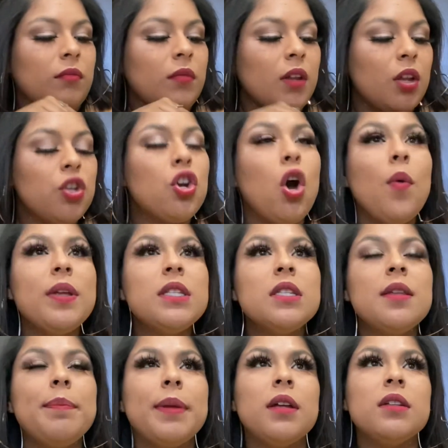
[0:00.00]
you go into
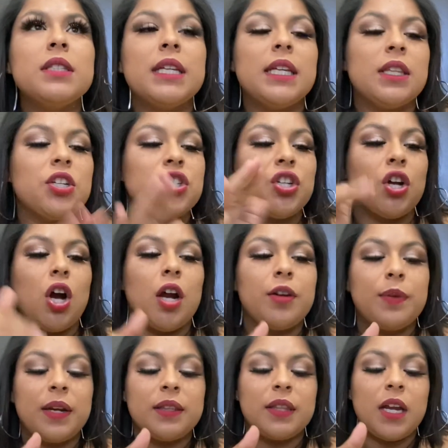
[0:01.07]
the building, there's a guard
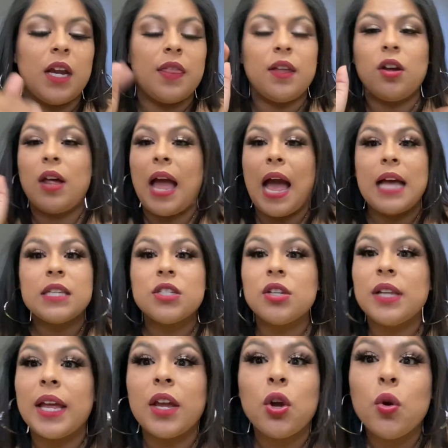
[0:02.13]
right there, and they'll ask you,
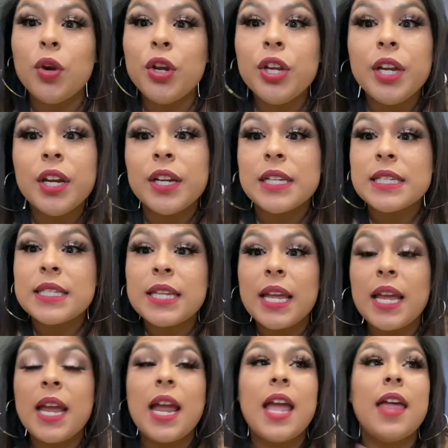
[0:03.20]
like, who are you here to
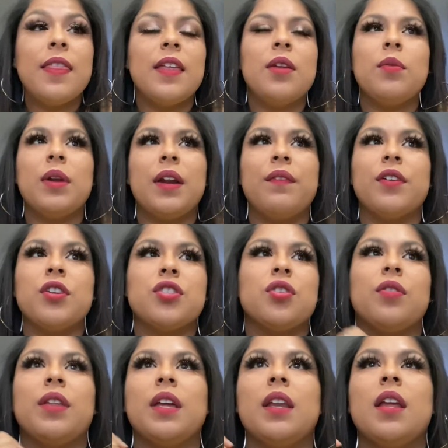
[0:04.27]
see? And then whatever. So
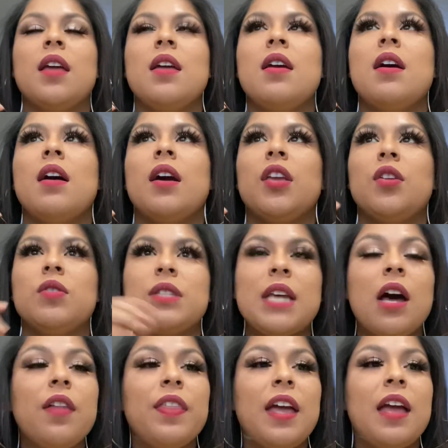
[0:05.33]
then you
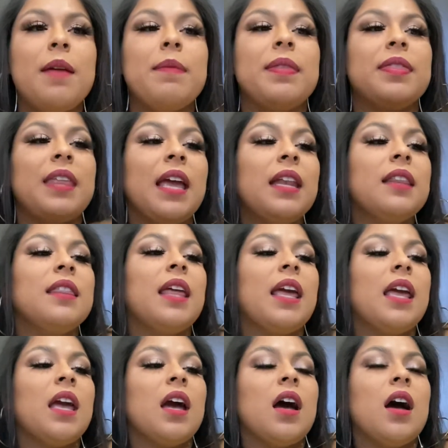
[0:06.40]
tell them, then
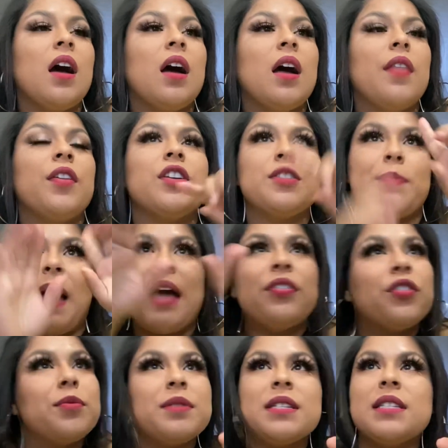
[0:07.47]
there's
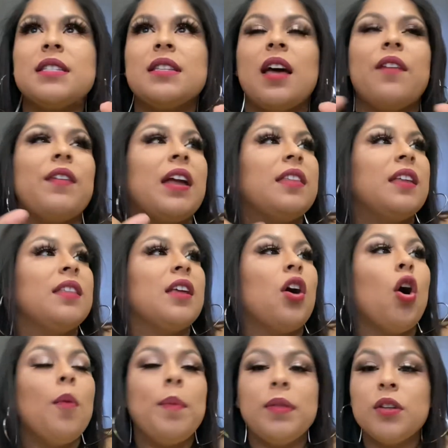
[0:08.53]
bathrooms and stuff, and then they
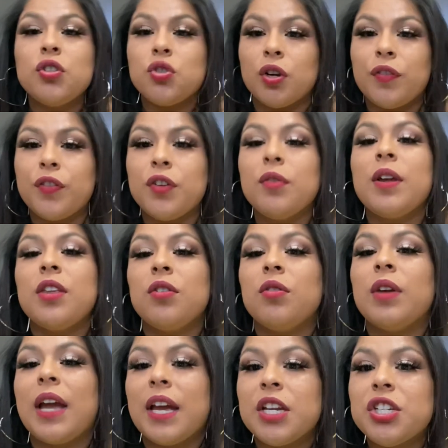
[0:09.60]
open the door for you, and you
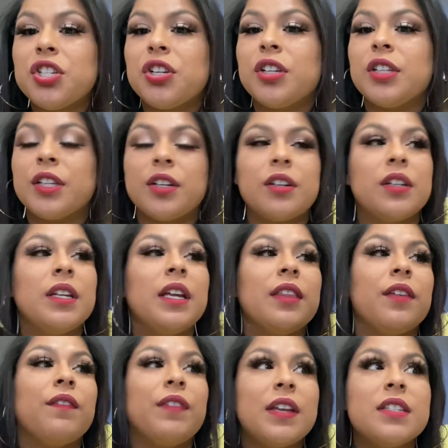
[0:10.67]
enter literally
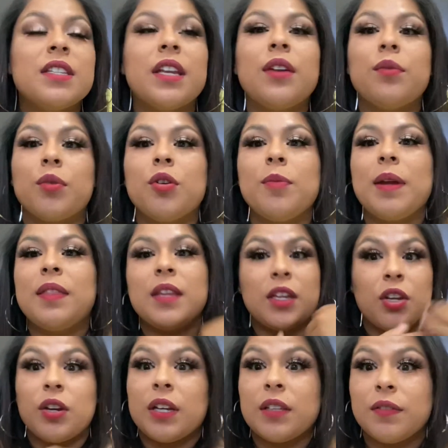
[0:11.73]
the visiting room, and then
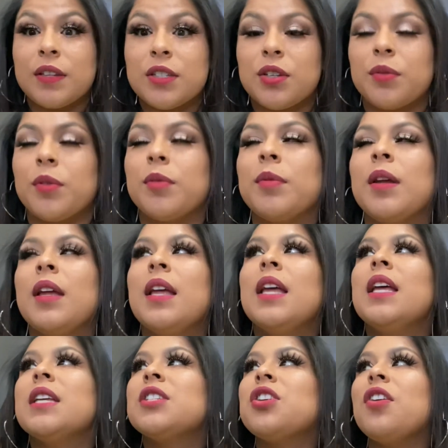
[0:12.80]
you're in the visiting room.
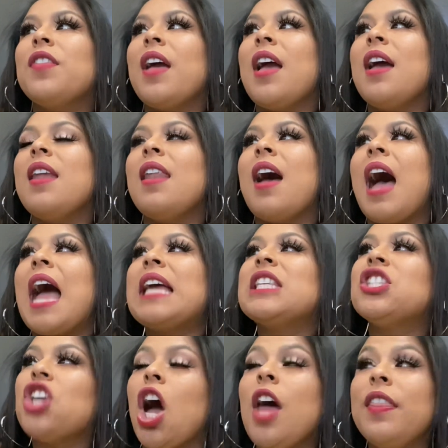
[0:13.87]
So then I
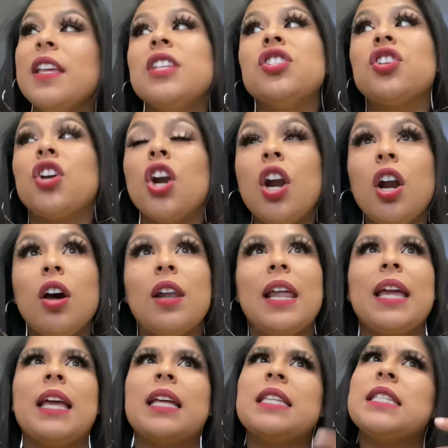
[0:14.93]
saw this girl,
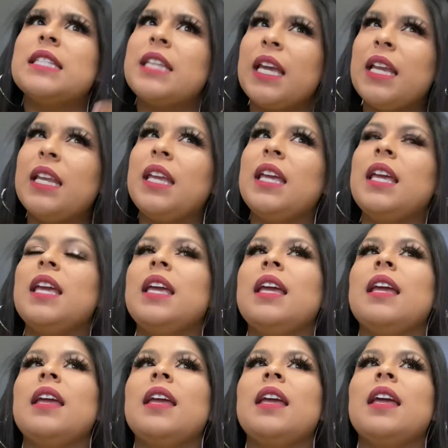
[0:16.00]
like a
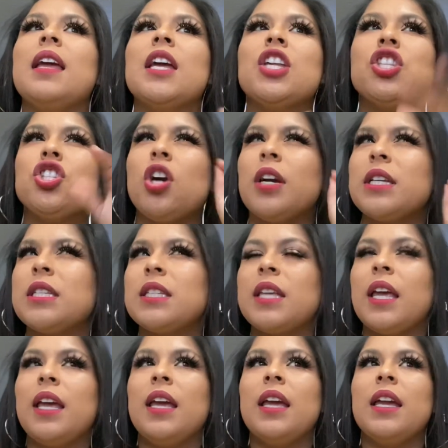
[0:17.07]
skinny,
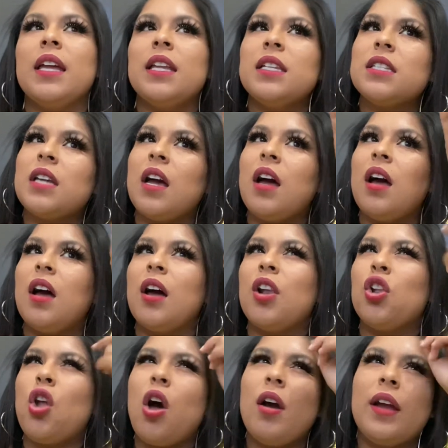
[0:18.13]
dark-skinned,
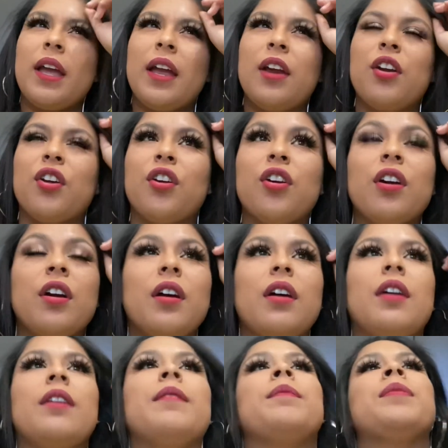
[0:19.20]
long-haired
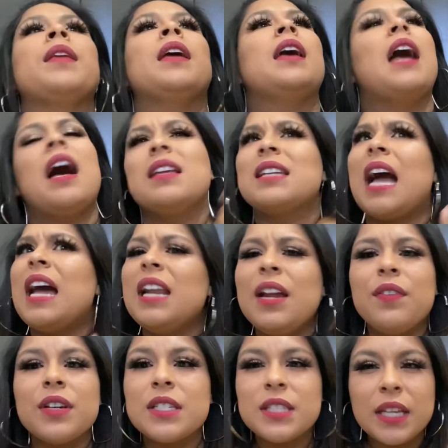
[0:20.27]
girl. I was like, I
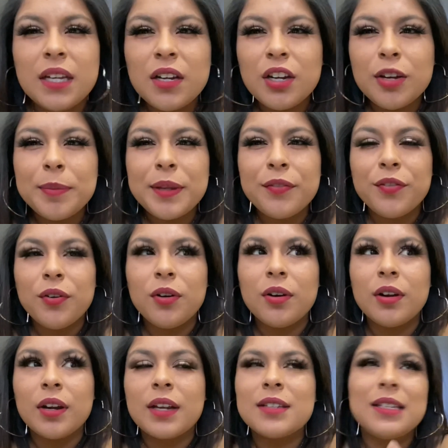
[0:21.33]
never seen her
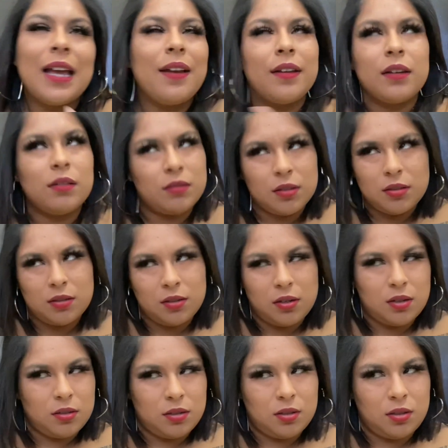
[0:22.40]
before, because I had noticed a
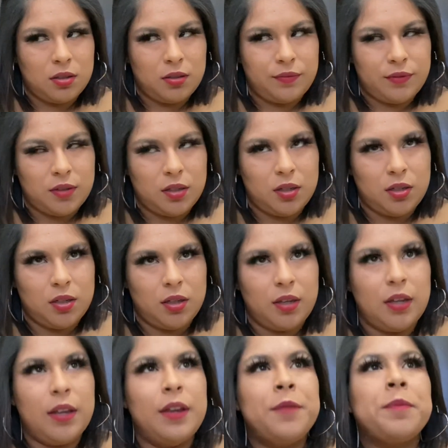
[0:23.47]
lot of stuff, clearly.
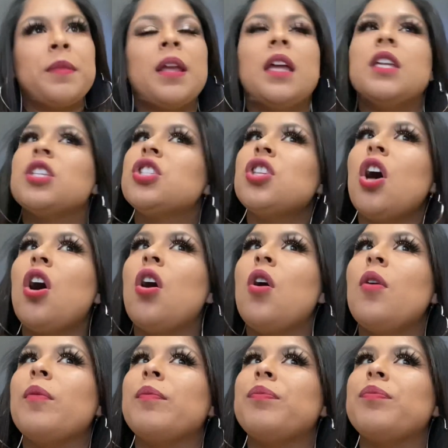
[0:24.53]
So